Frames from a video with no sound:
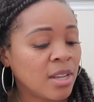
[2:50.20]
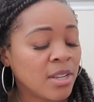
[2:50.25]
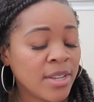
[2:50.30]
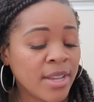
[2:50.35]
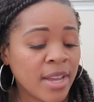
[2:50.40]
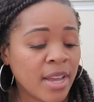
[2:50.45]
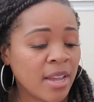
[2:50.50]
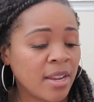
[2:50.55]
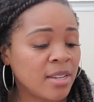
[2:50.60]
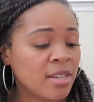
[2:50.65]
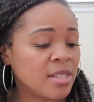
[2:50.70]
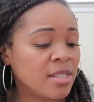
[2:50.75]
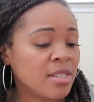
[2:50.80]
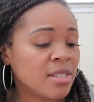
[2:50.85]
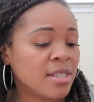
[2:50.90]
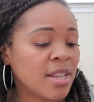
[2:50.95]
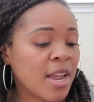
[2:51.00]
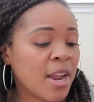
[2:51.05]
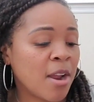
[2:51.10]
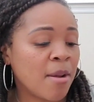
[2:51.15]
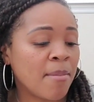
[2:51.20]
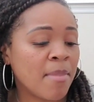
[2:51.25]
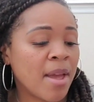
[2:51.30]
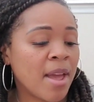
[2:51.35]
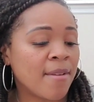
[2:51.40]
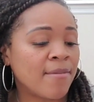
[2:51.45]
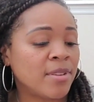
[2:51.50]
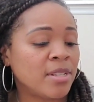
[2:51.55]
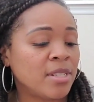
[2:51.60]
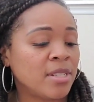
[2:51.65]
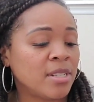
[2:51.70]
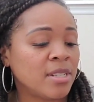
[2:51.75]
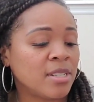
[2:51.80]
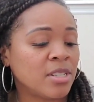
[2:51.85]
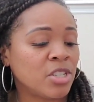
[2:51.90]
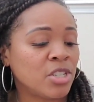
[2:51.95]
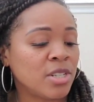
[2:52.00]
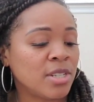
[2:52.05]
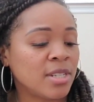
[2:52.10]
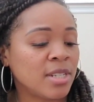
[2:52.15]
Yeah, this is the hair bath. It
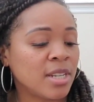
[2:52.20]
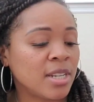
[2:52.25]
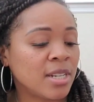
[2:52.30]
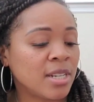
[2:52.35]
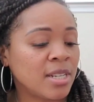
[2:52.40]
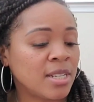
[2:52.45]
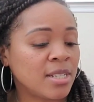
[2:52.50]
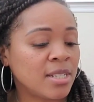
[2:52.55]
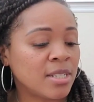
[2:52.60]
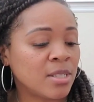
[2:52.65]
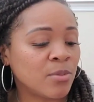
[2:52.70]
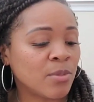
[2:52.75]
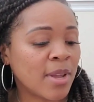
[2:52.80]
says gently cleanses